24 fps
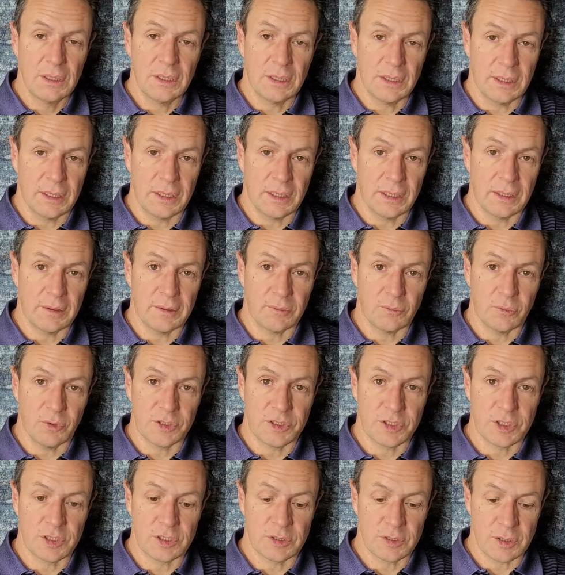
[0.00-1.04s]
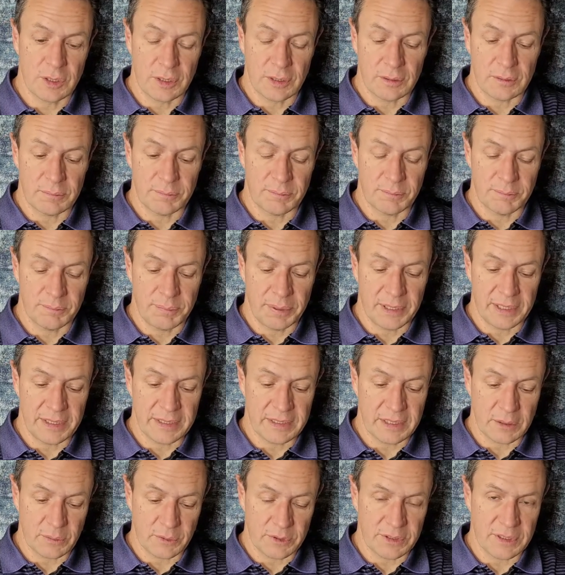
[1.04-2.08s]
uh, which is a place
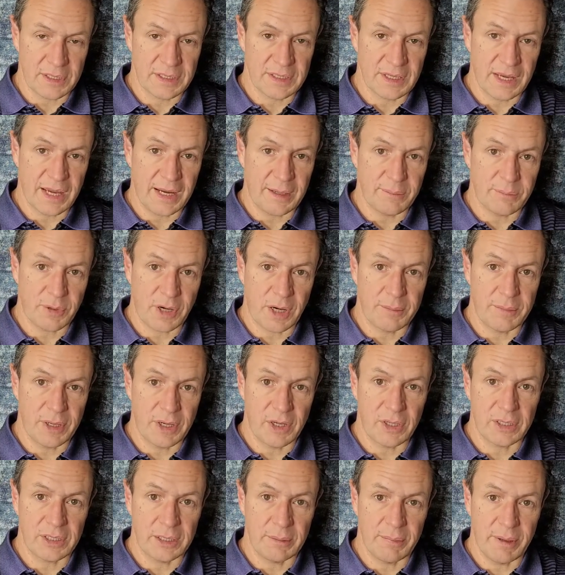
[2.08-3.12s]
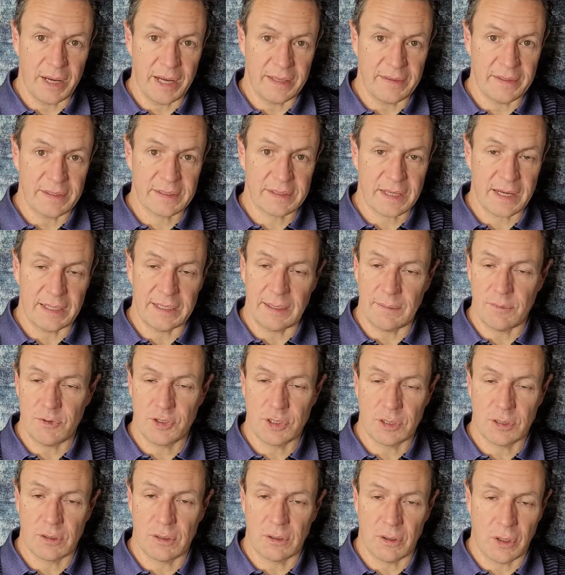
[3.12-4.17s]
that was designed primarily by this guy named
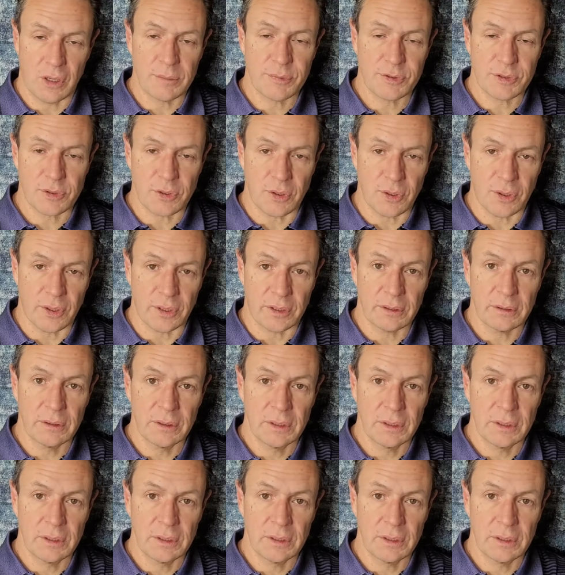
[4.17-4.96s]
general armstrong